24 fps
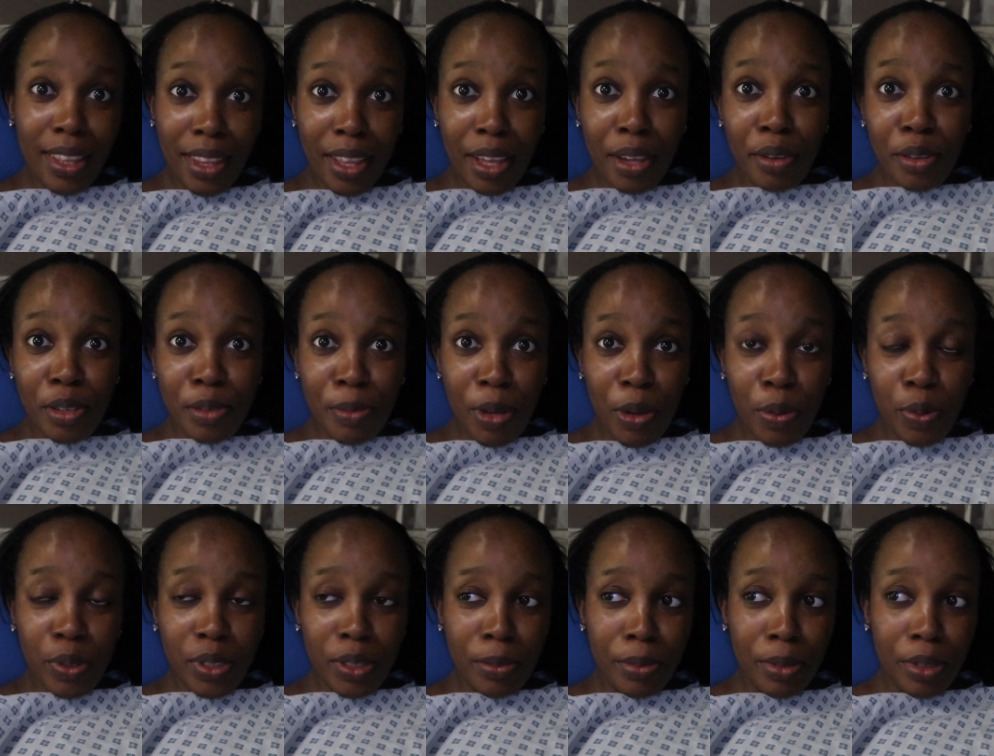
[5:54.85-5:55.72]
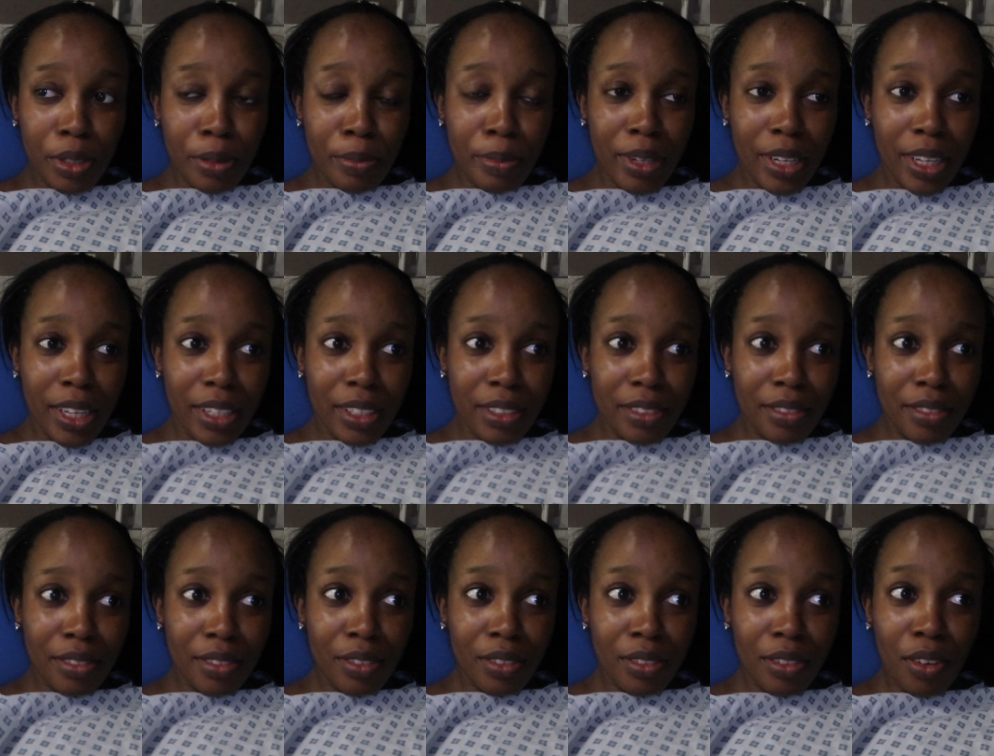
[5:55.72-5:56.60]
there goes my water birth plan
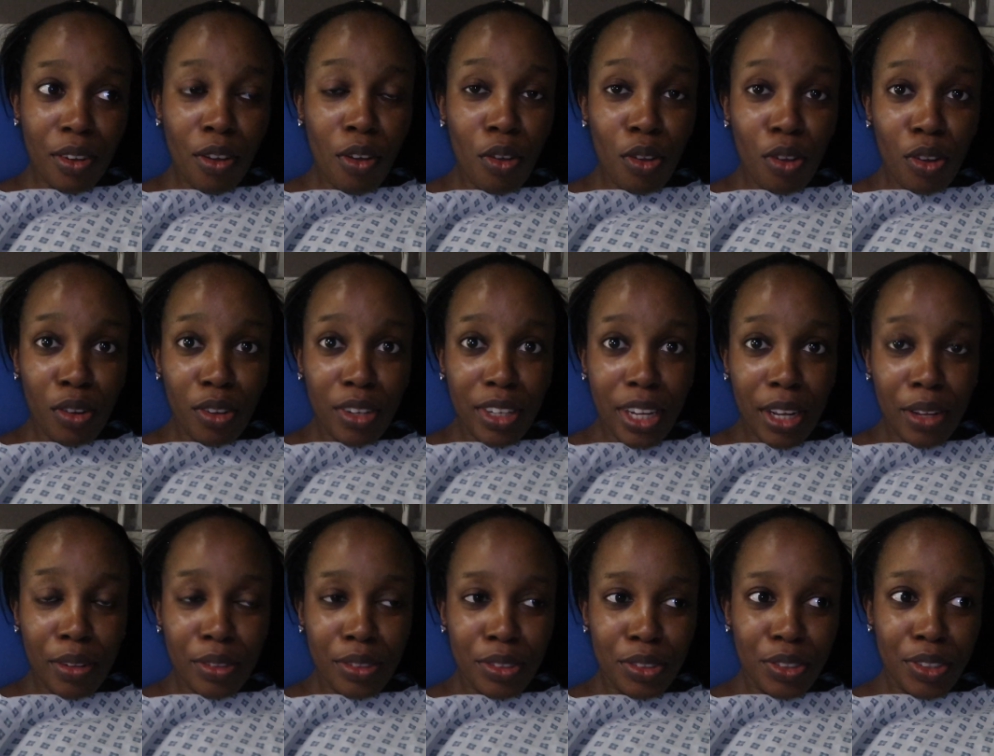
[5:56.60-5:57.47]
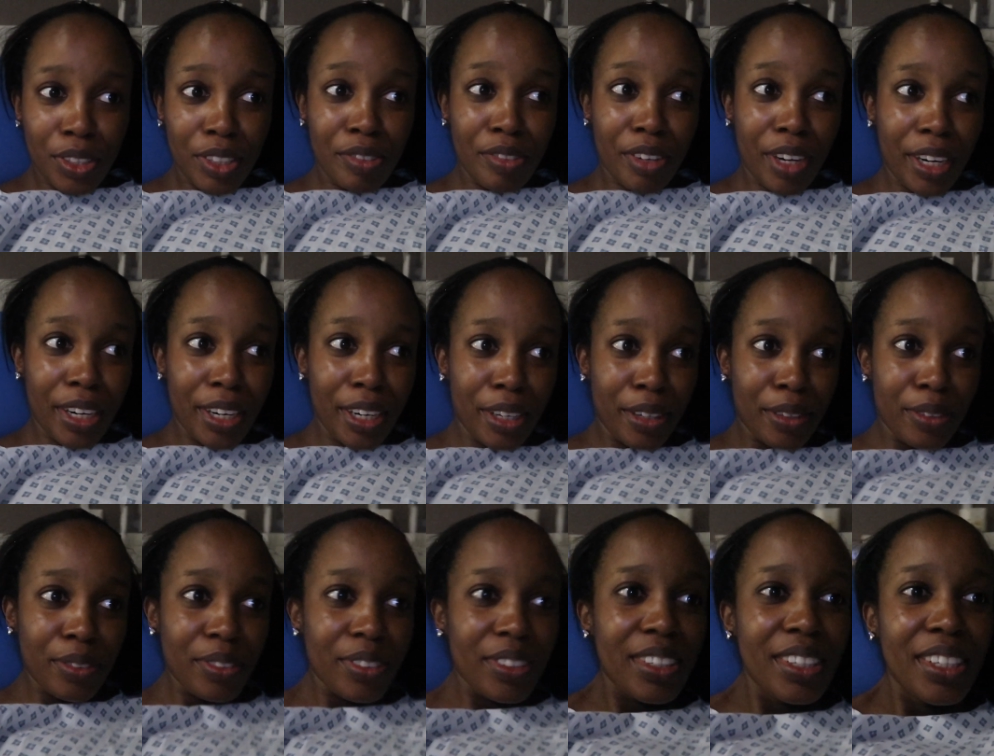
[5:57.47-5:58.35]
all gone down the drain right
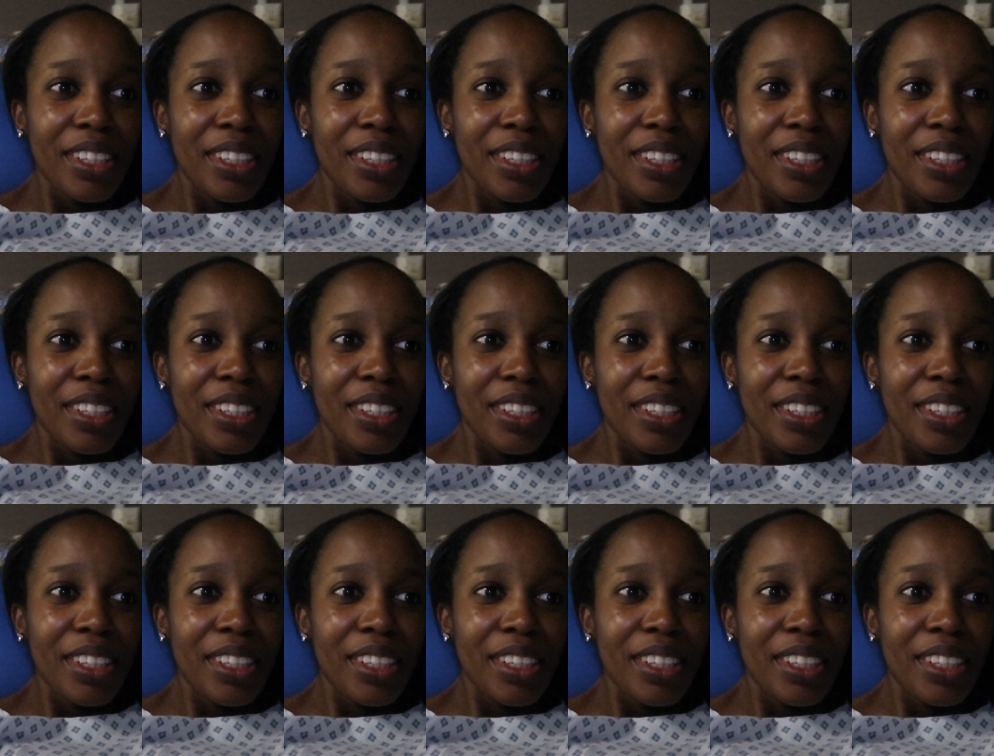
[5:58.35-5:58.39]
now